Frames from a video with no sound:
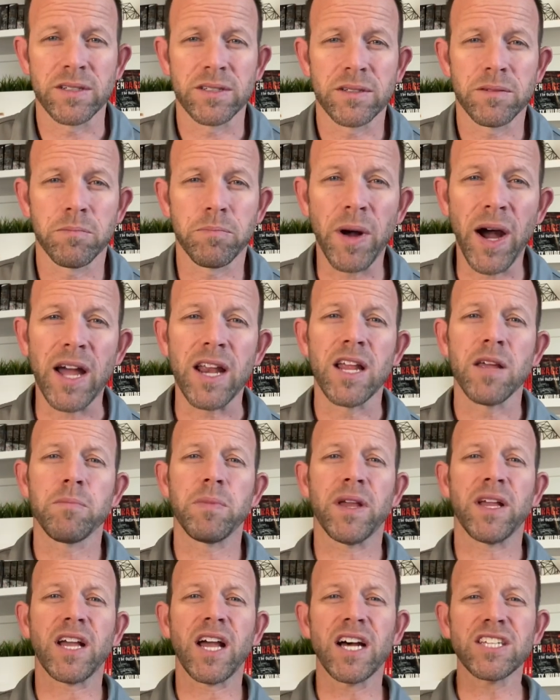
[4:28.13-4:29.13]
But
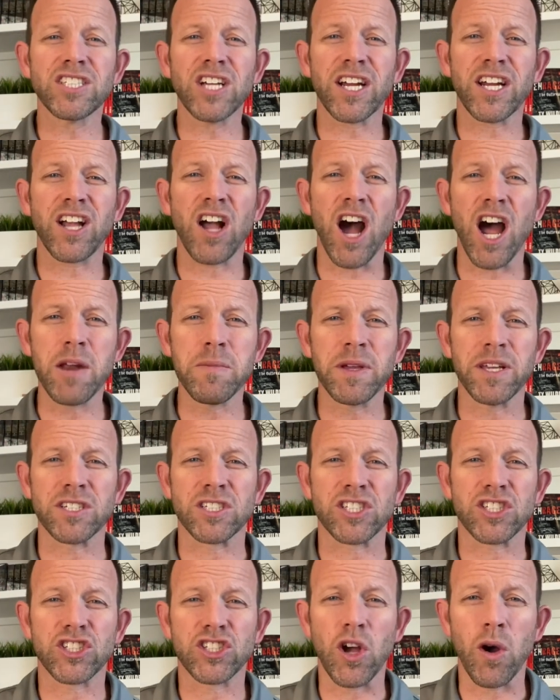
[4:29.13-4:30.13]
because our economy is
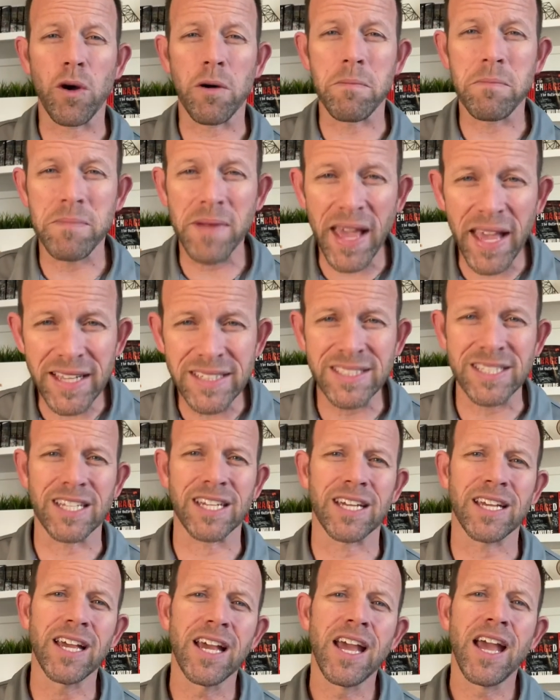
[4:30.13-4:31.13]
so
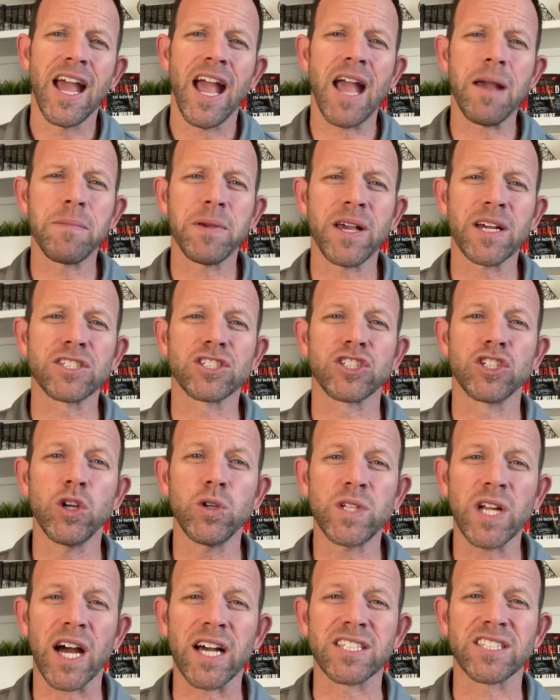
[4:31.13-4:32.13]
amazing, and because
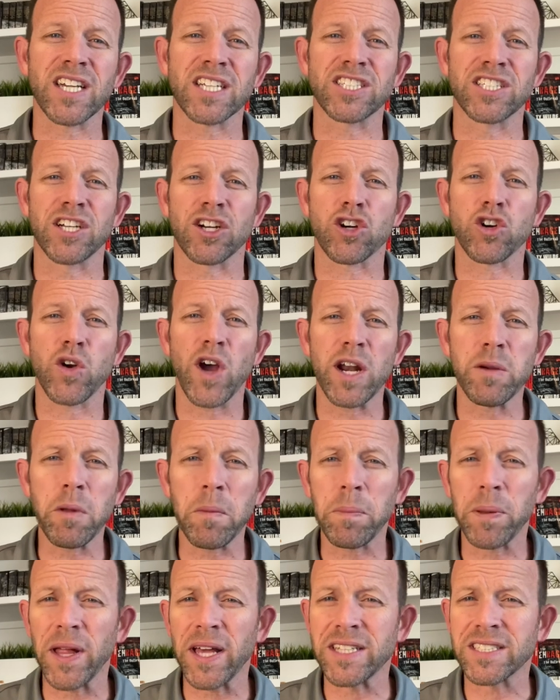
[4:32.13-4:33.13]
Utah is such an incredible
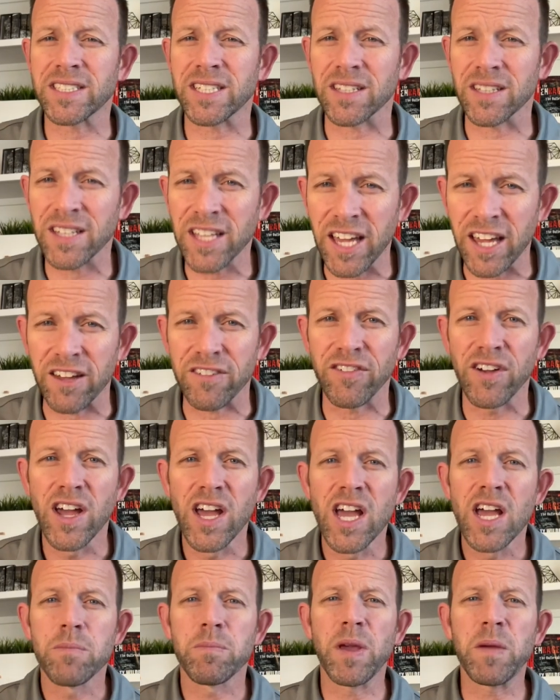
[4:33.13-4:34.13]
place to live,
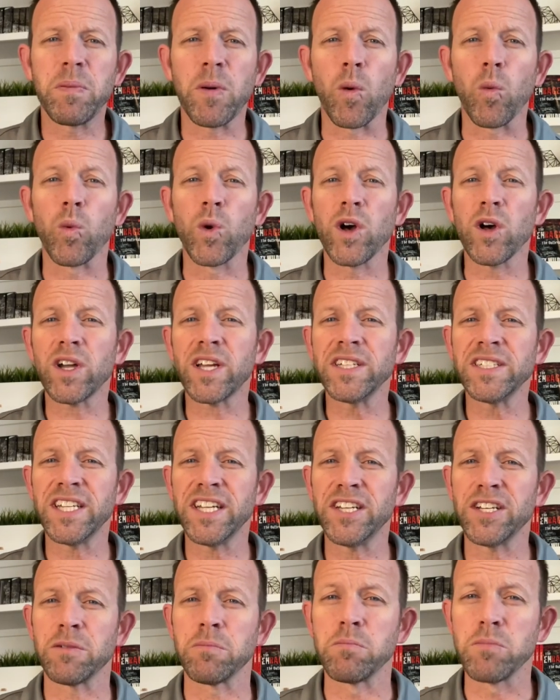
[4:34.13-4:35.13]
people will
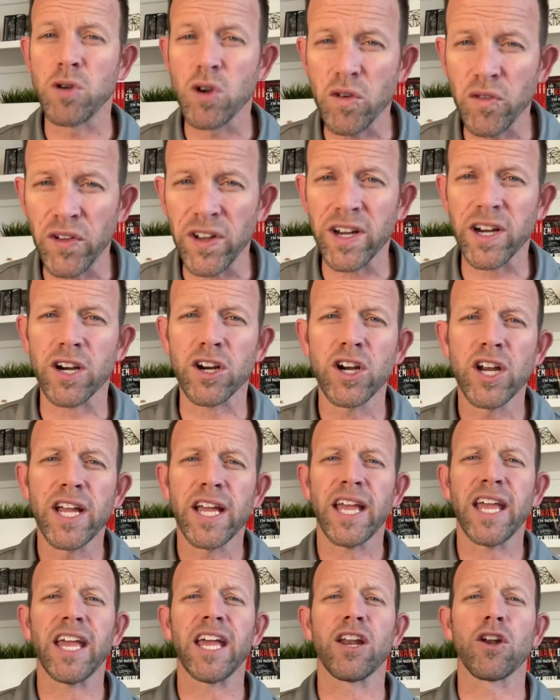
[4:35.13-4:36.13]
continue to move here
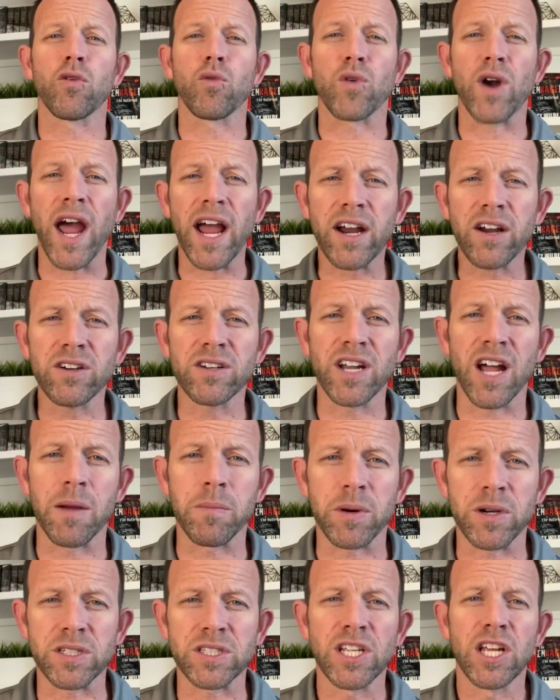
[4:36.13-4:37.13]
in record
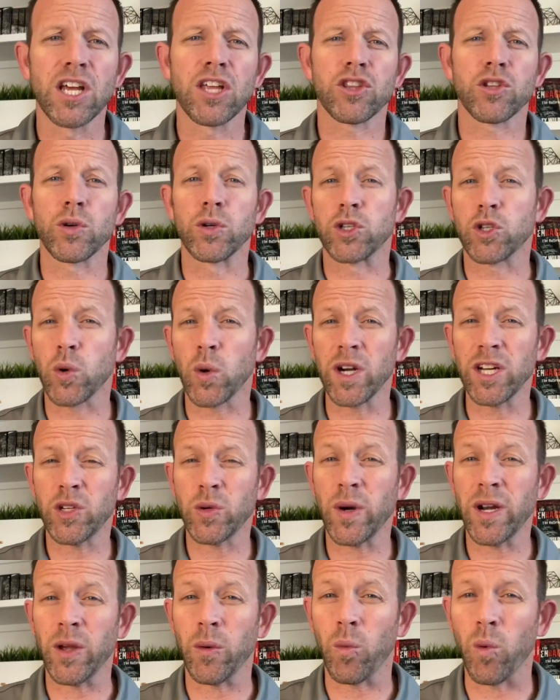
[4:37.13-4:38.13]
numbers through
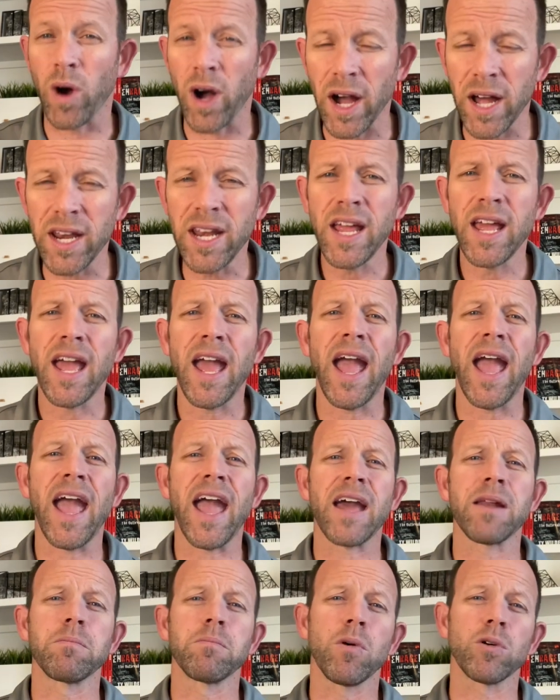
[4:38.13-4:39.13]
2021
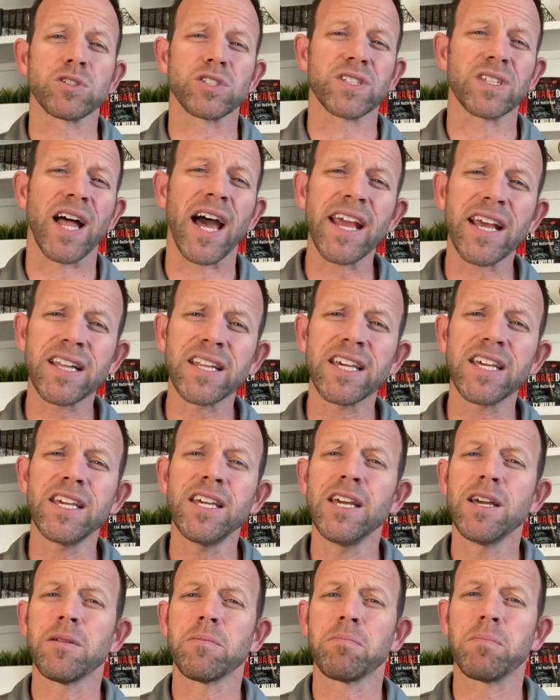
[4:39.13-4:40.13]
and most
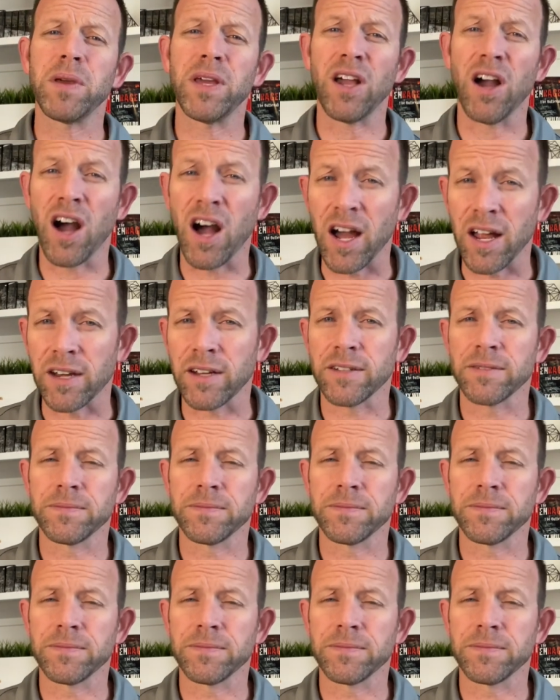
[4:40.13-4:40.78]
likely beyond.